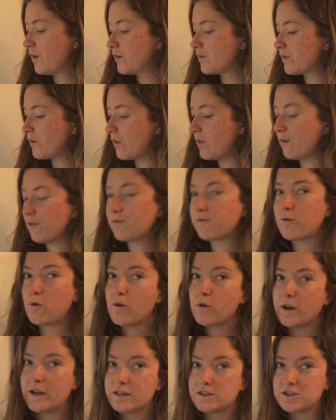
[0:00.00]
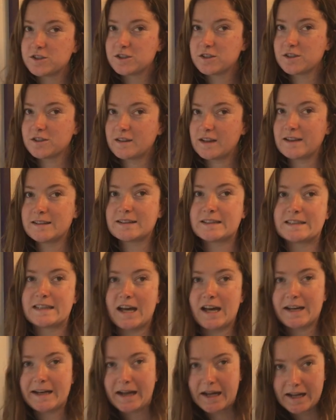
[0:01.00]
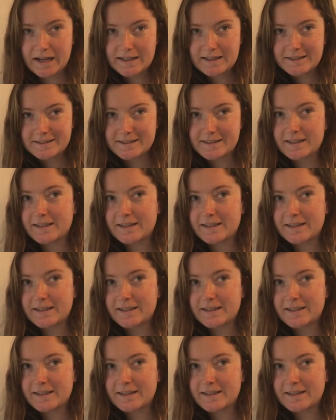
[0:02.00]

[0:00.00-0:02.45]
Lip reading: So they foraged. They did not hunt.